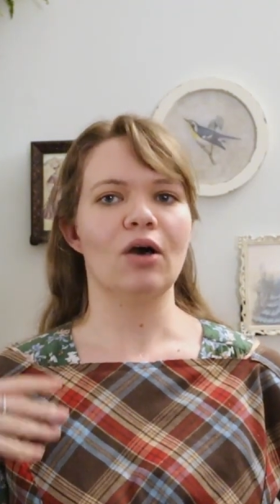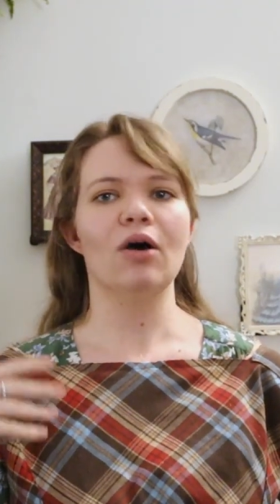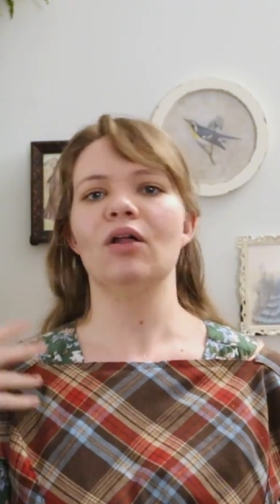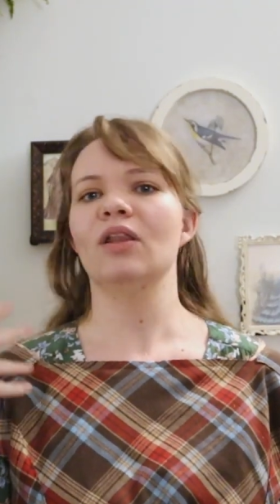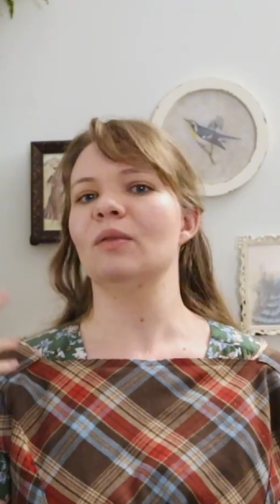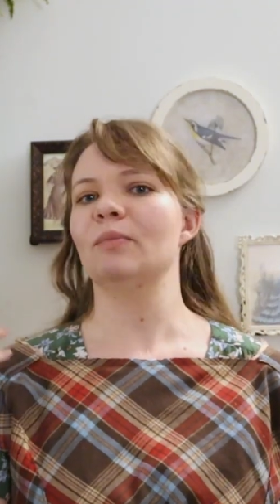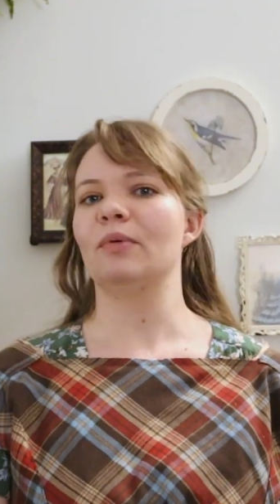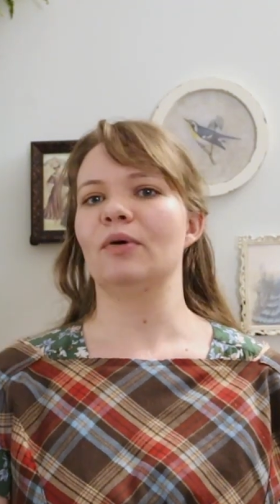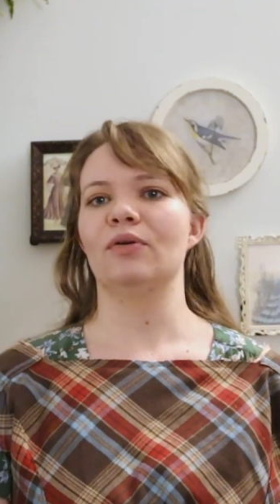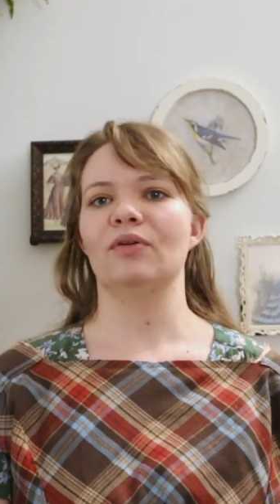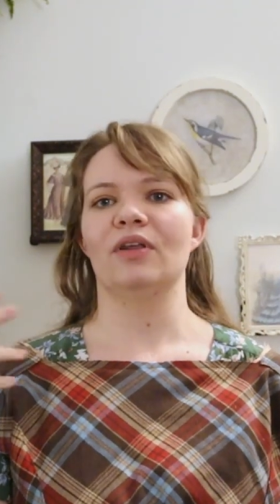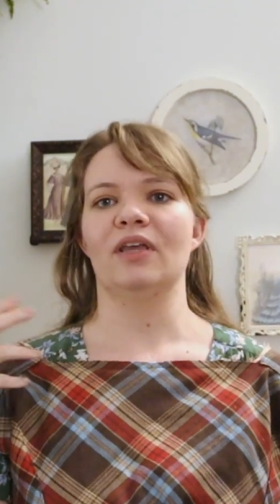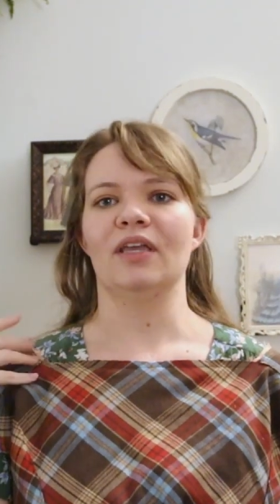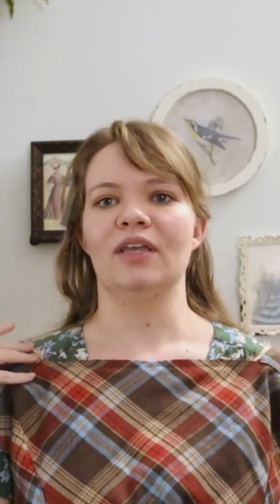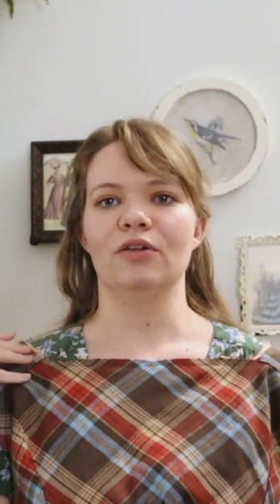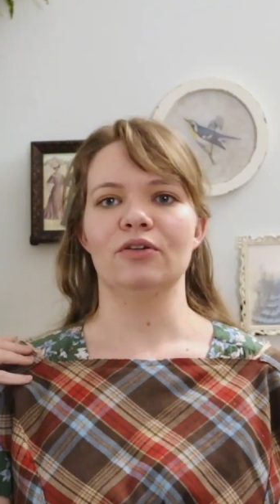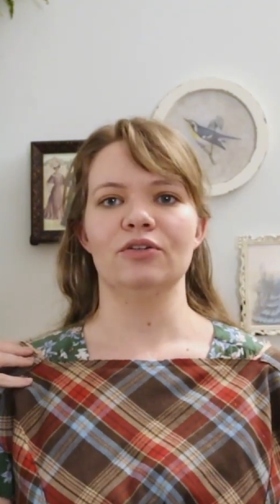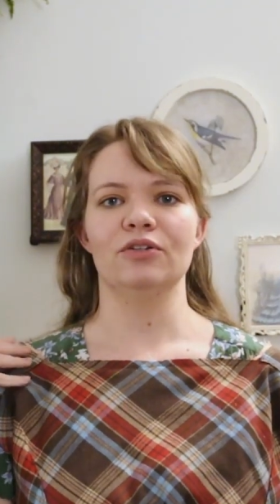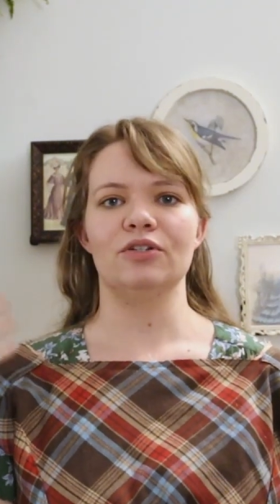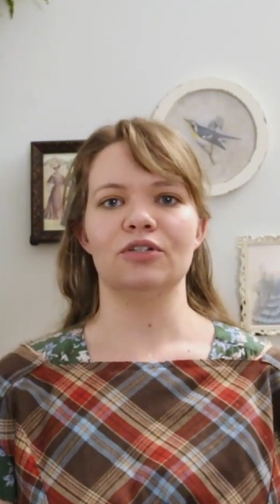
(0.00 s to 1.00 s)
all about
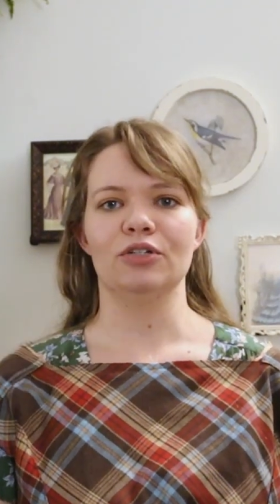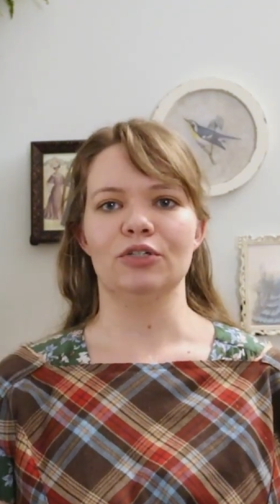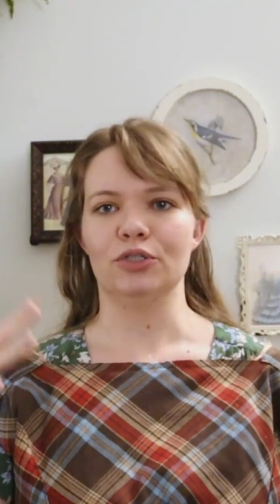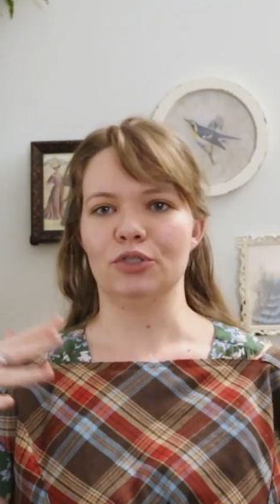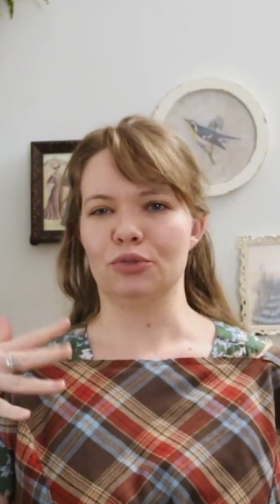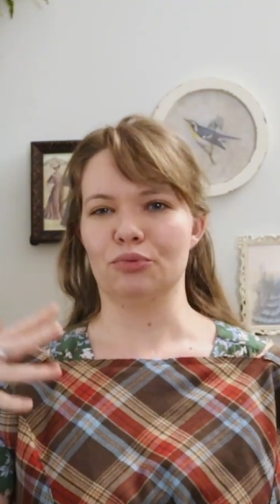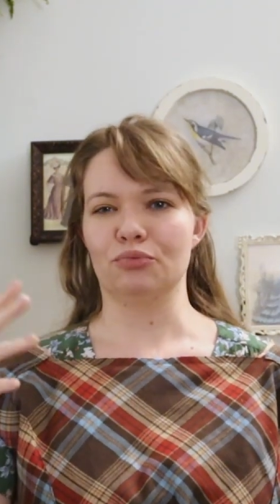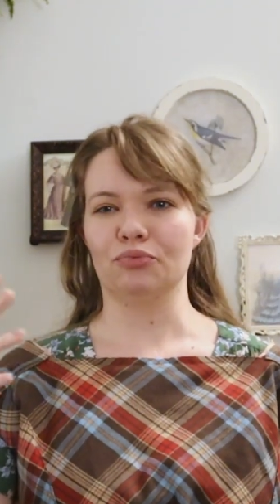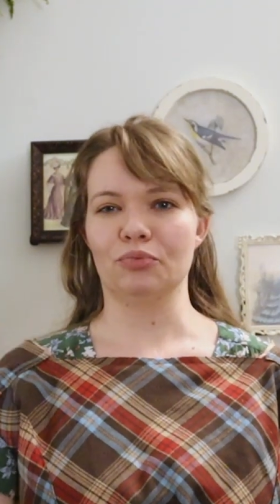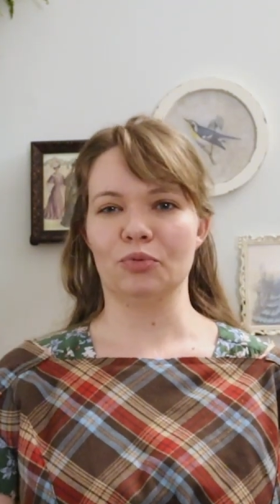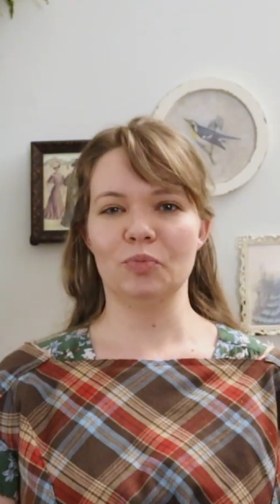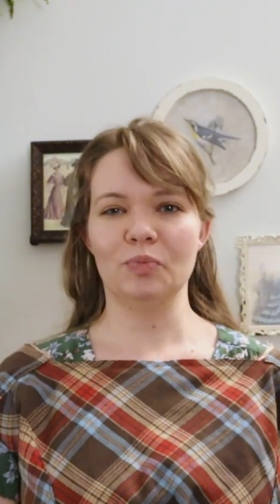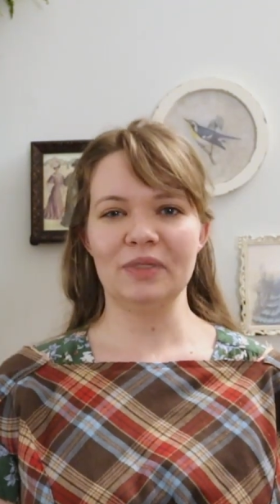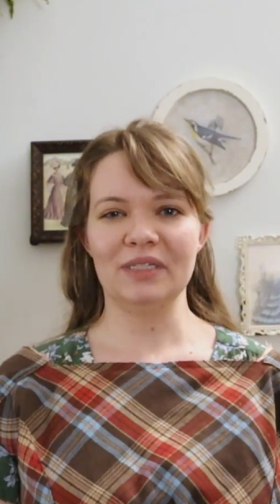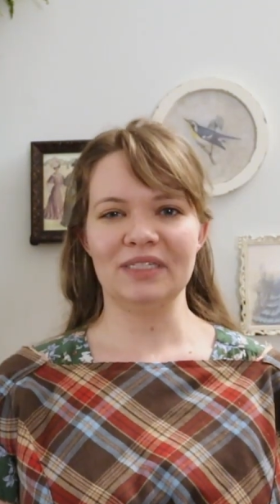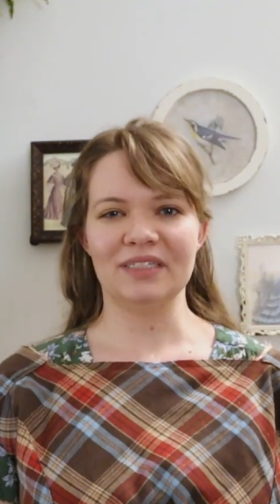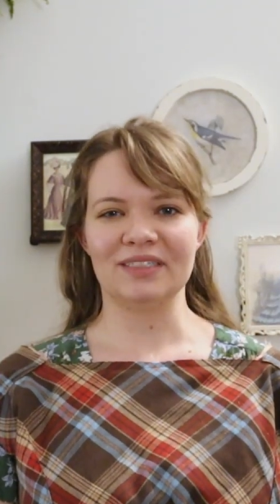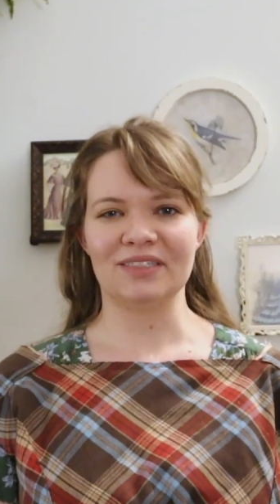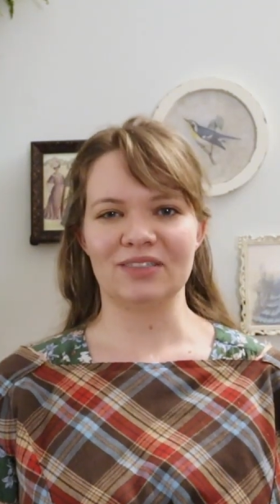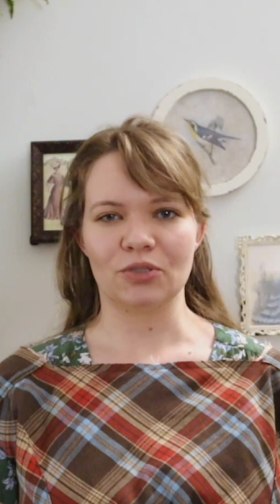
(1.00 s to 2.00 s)
a good
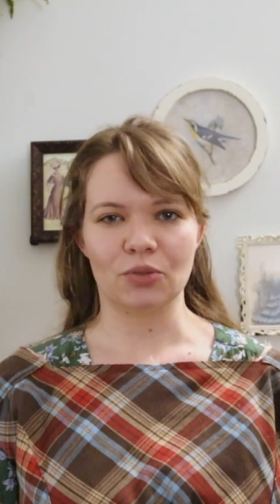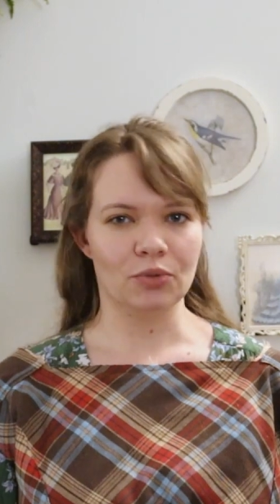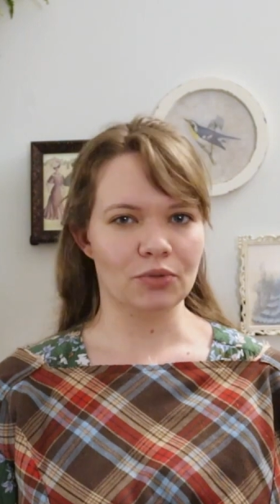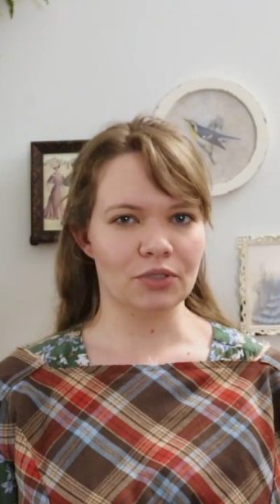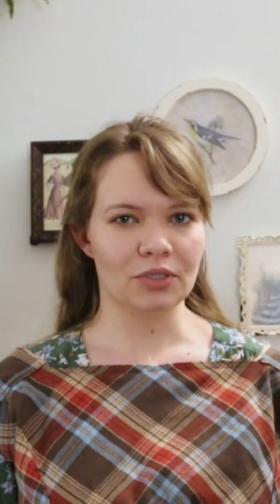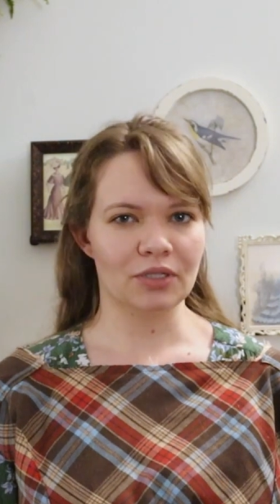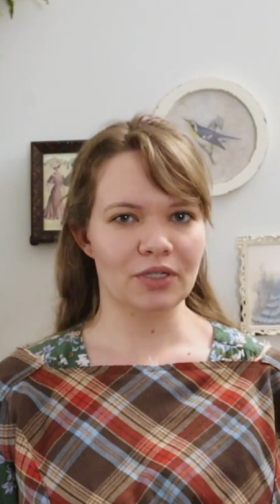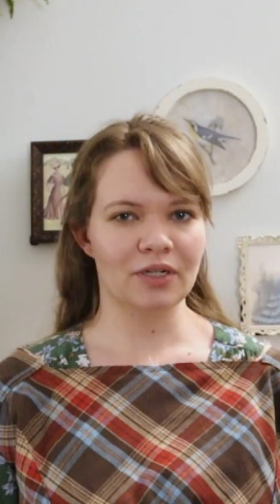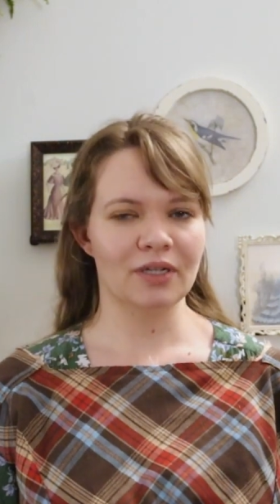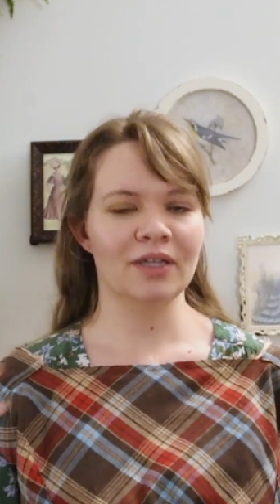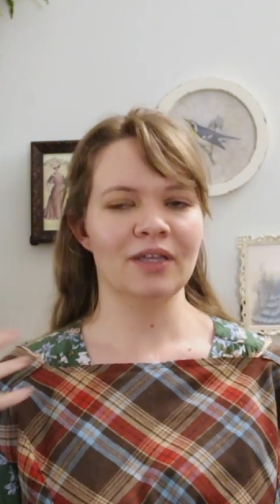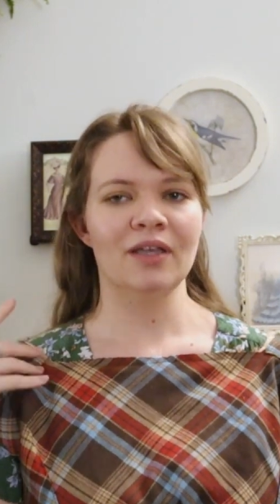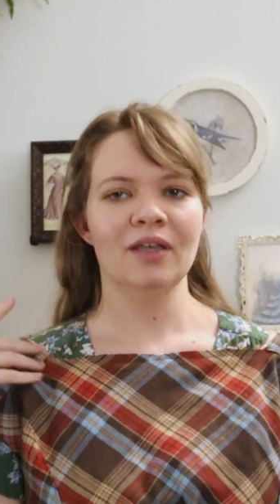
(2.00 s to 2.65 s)
droopy shoulder